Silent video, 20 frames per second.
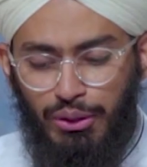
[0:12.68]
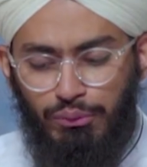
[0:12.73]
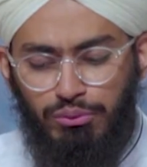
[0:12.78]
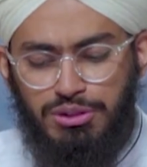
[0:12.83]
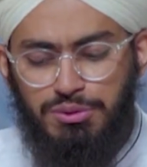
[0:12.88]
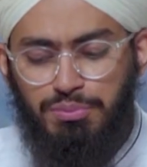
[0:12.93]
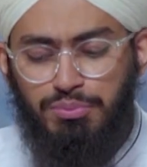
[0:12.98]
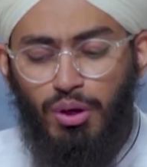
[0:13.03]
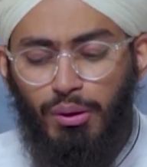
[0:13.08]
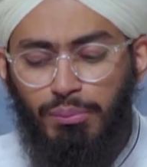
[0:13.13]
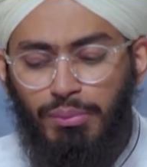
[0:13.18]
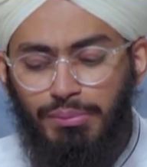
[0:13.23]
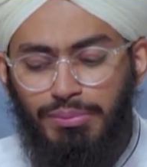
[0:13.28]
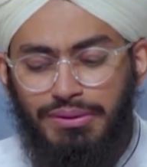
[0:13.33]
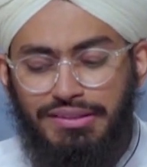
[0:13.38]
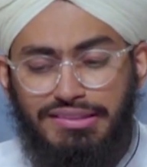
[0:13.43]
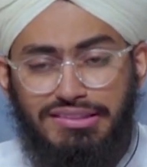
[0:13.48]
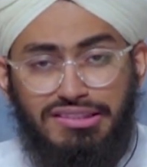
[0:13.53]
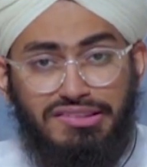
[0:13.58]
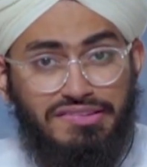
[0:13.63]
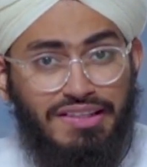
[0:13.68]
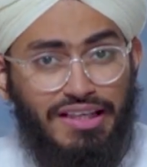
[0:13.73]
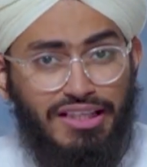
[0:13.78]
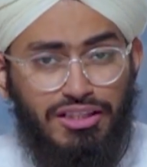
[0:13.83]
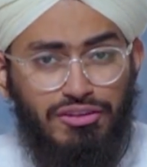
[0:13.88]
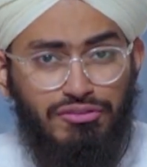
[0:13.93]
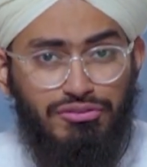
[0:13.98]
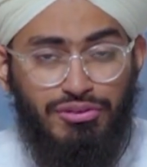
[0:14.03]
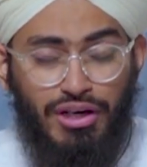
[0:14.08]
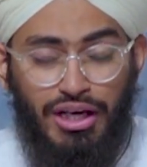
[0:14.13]
It was probably the
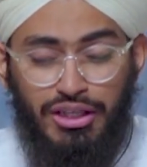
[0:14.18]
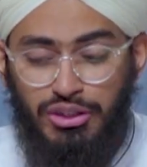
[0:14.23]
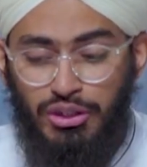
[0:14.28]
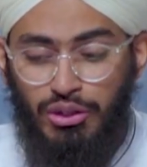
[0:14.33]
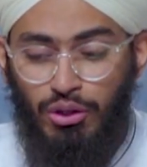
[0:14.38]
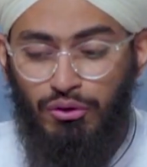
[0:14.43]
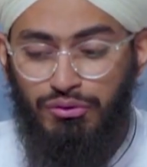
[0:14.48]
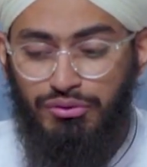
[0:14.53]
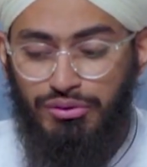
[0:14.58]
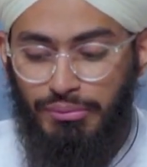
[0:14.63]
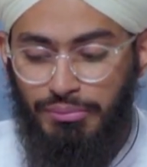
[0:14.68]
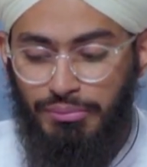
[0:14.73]
second Friday of